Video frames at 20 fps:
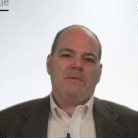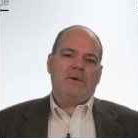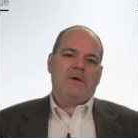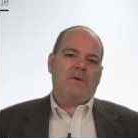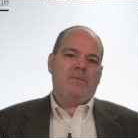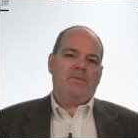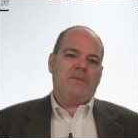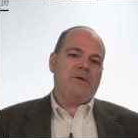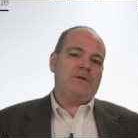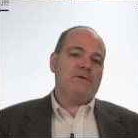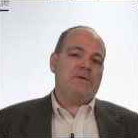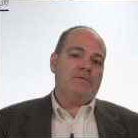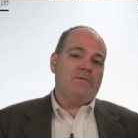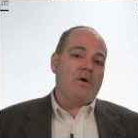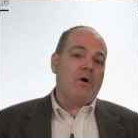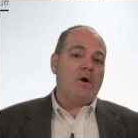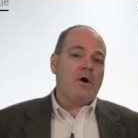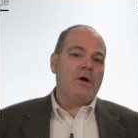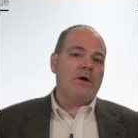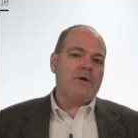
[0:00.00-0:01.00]
a piece of
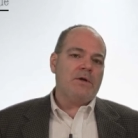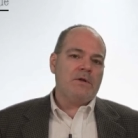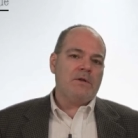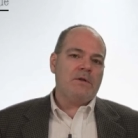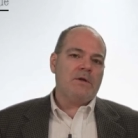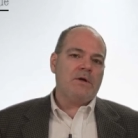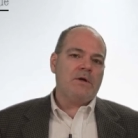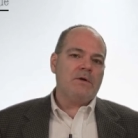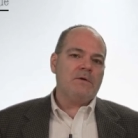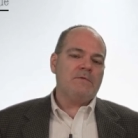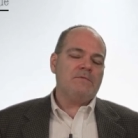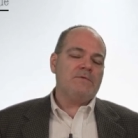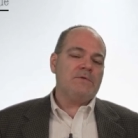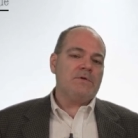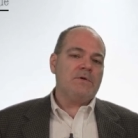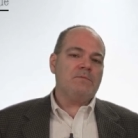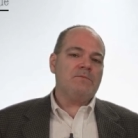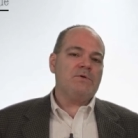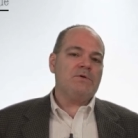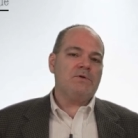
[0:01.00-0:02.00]
art in there of
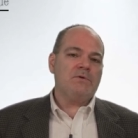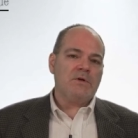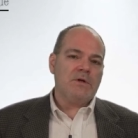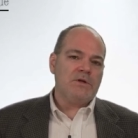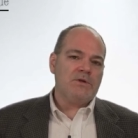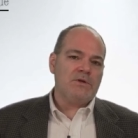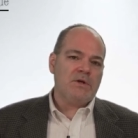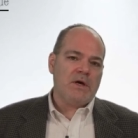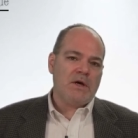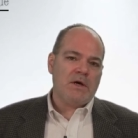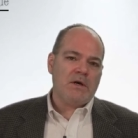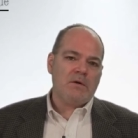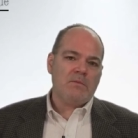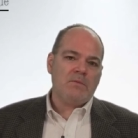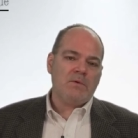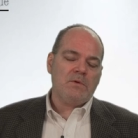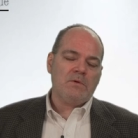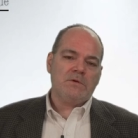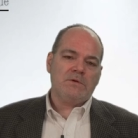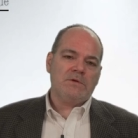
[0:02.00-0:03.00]
some strange
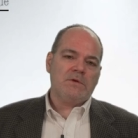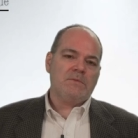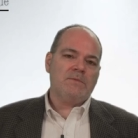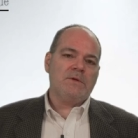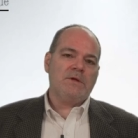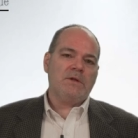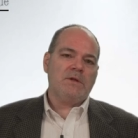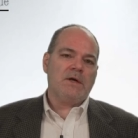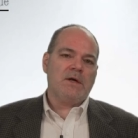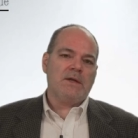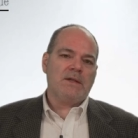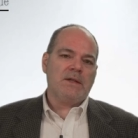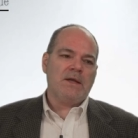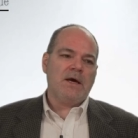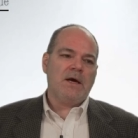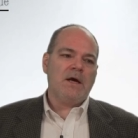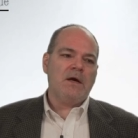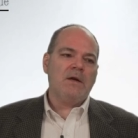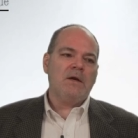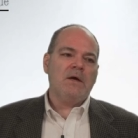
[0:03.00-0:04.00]
animal or something like
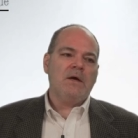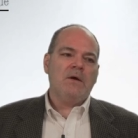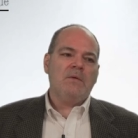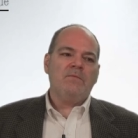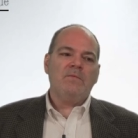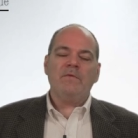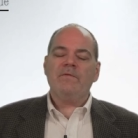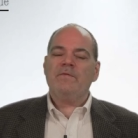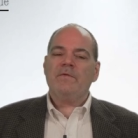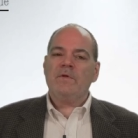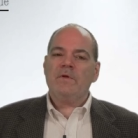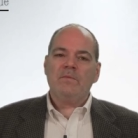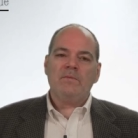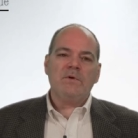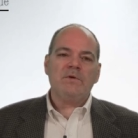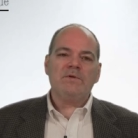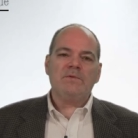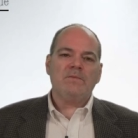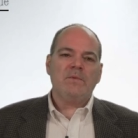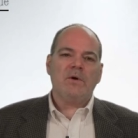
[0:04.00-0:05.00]
that. But for the
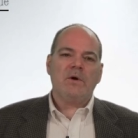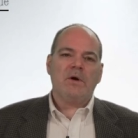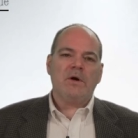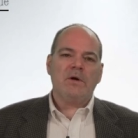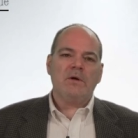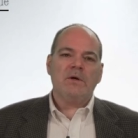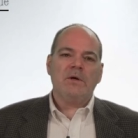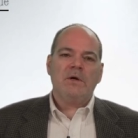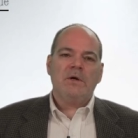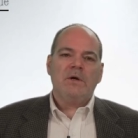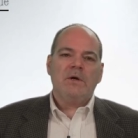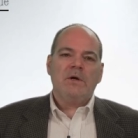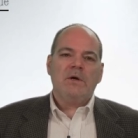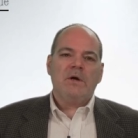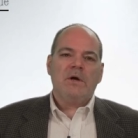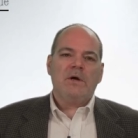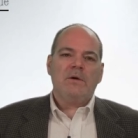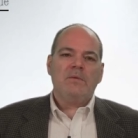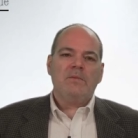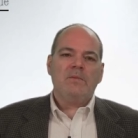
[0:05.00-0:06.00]
most part,
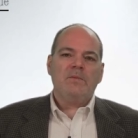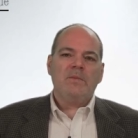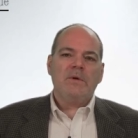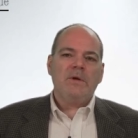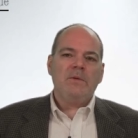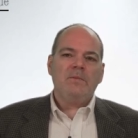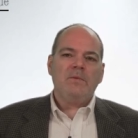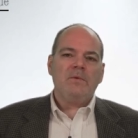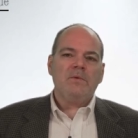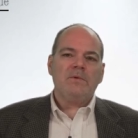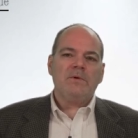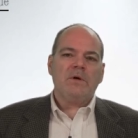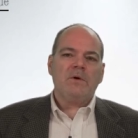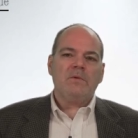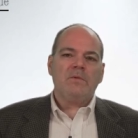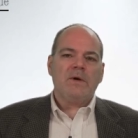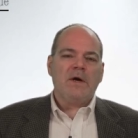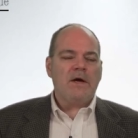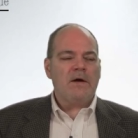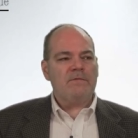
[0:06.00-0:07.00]
uh, people
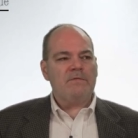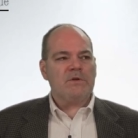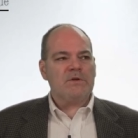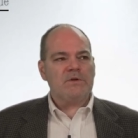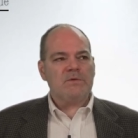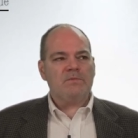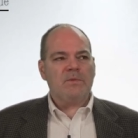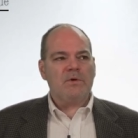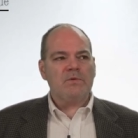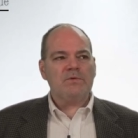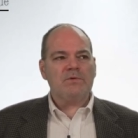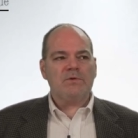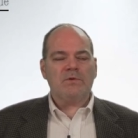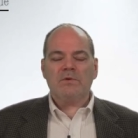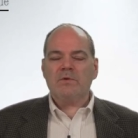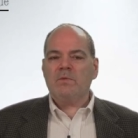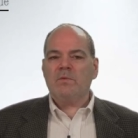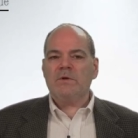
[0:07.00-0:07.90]
don't have exposure to